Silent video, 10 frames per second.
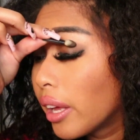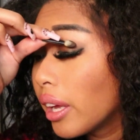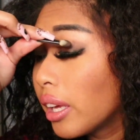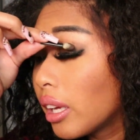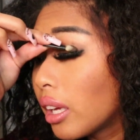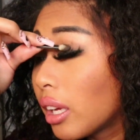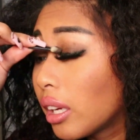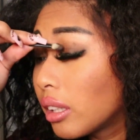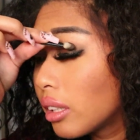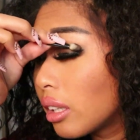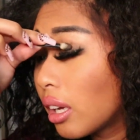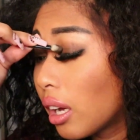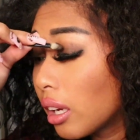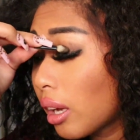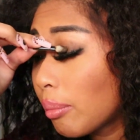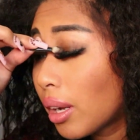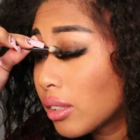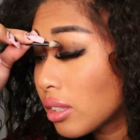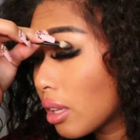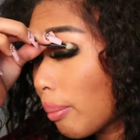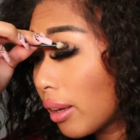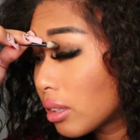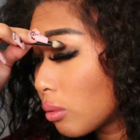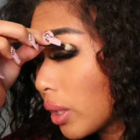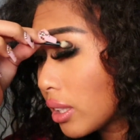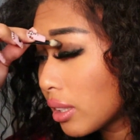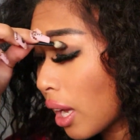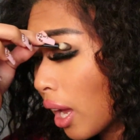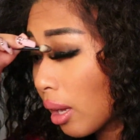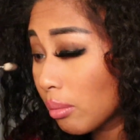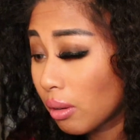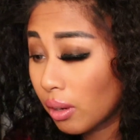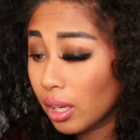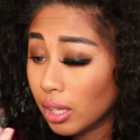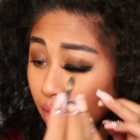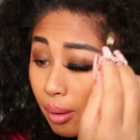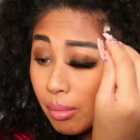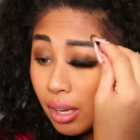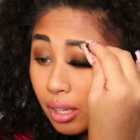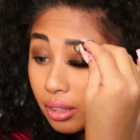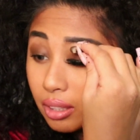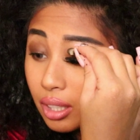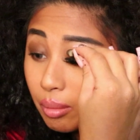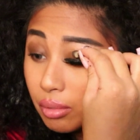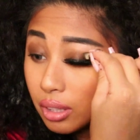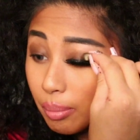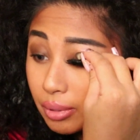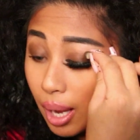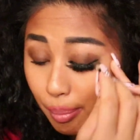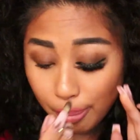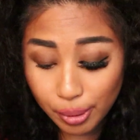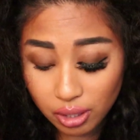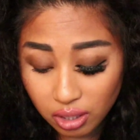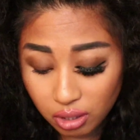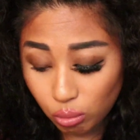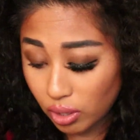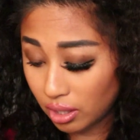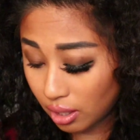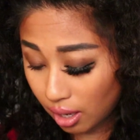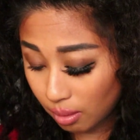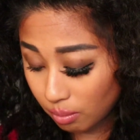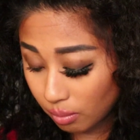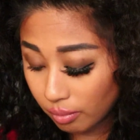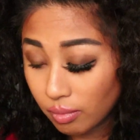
and I'm not about to waste time. Okay, I'm not the type of person to waste time